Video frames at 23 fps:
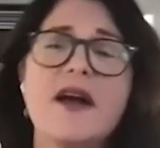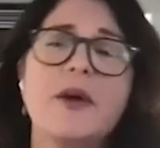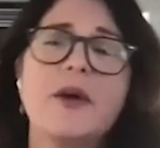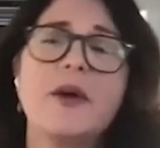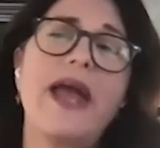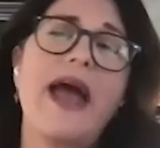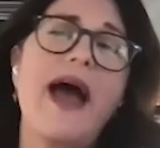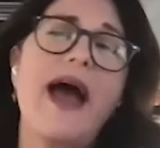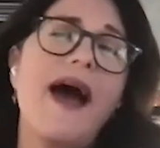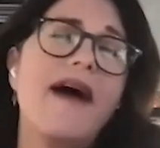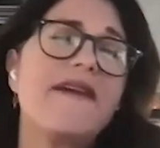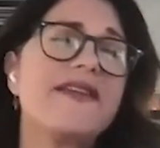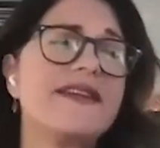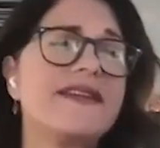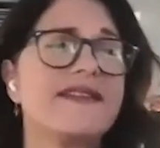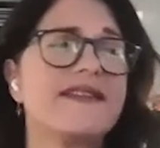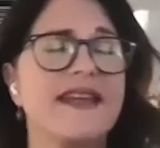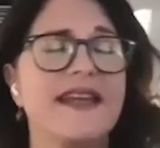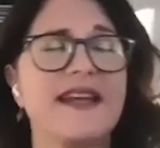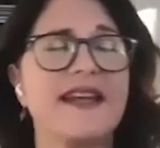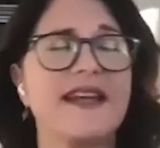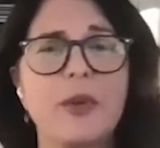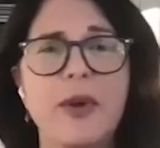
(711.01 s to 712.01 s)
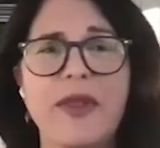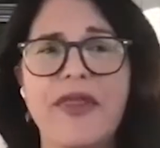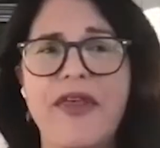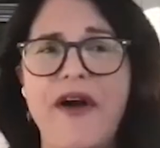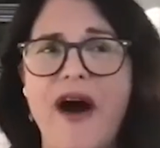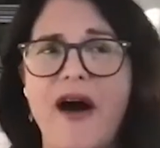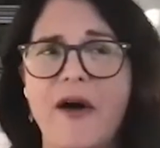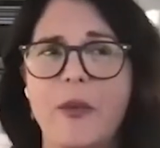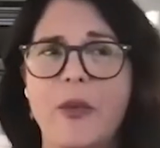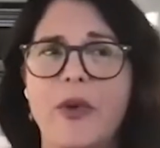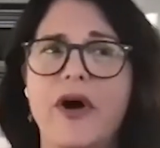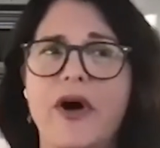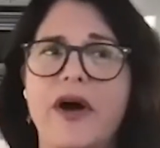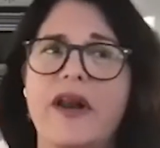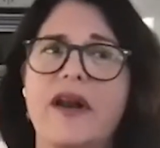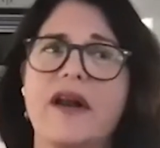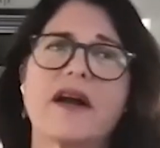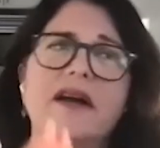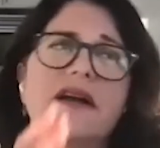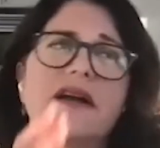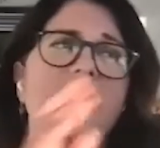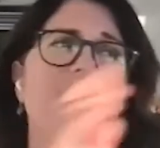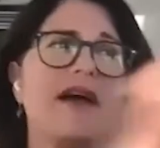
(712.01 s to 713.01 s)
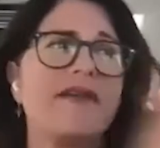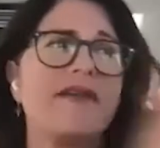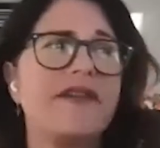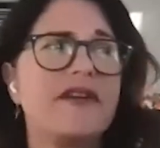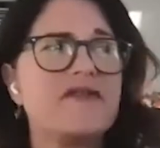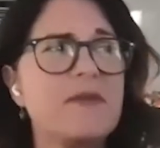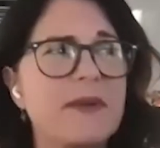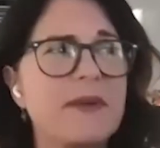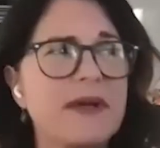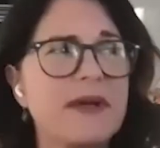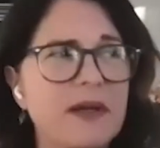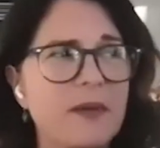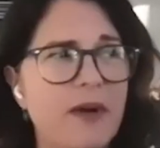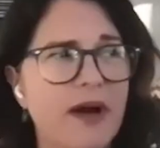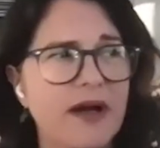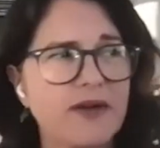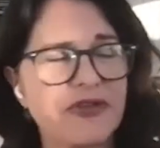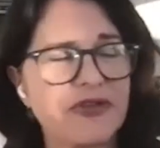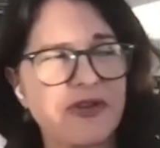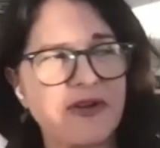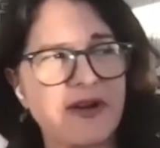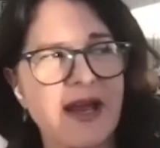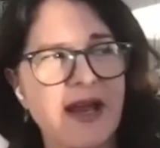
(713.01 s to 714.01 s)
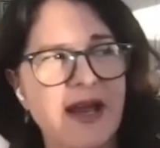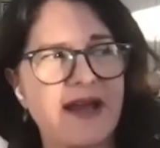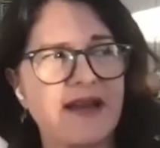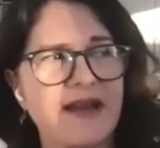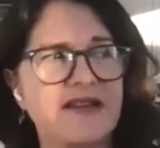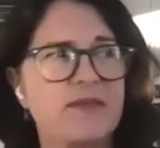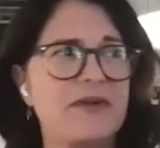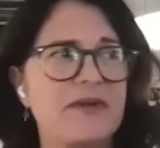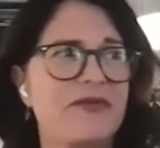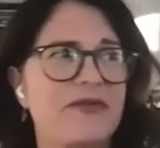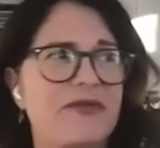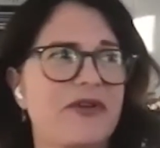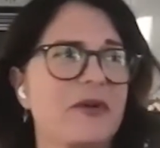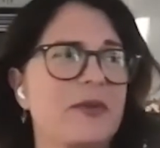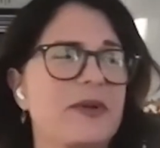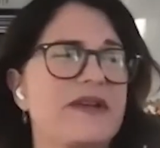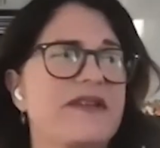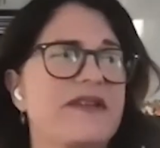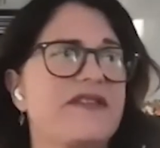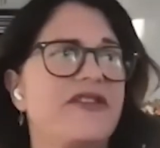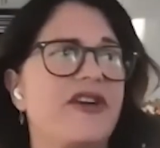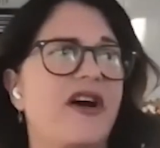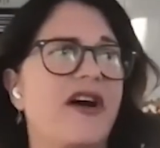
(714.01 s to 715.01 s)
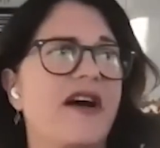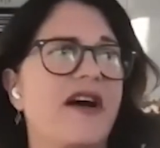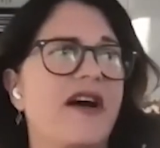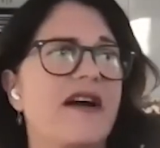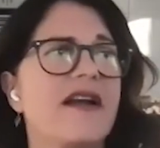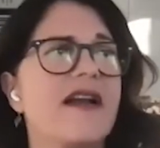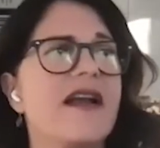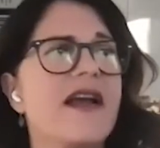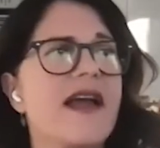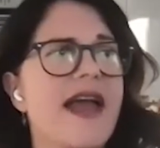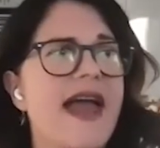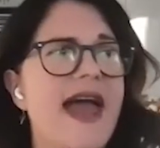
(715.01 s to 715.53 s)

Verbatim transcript: We have a sink with hot water. I'm going to have everybody wash their hands before we start.